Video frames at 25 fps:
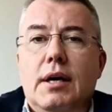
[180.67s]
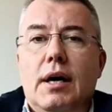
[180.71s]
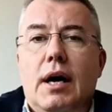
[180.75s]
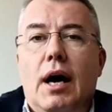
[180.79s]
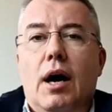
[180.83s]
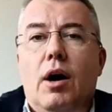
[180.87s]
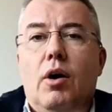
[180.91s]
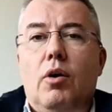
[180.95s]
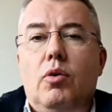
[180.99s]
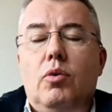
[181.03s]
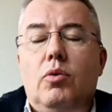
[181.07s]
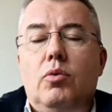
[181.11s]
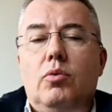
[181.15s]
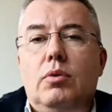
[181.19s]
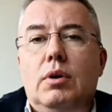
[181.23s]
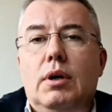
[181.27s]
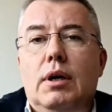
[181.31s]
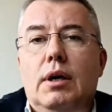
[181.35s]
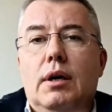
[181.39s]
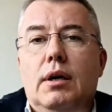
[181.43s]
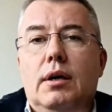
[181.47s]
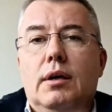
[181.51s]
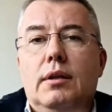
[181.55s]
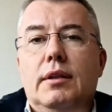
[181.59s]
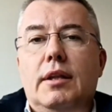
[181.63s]
how
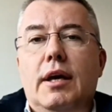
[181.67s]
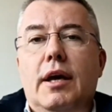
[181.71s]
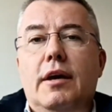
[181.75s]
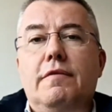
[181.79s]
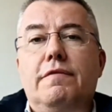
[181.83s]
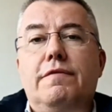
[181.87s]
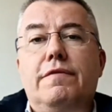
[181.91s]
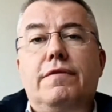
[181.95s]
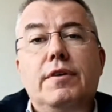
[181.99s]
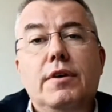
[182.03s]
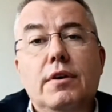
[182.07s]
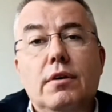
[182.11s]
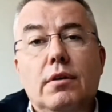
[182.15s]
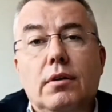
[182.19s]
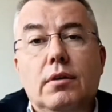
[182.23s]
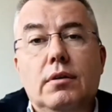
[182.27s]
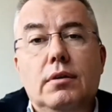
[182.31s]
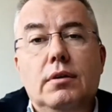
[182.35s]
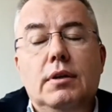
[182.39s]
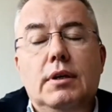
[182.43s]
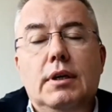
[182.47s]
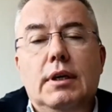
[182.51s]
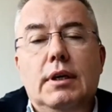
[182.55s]
they feel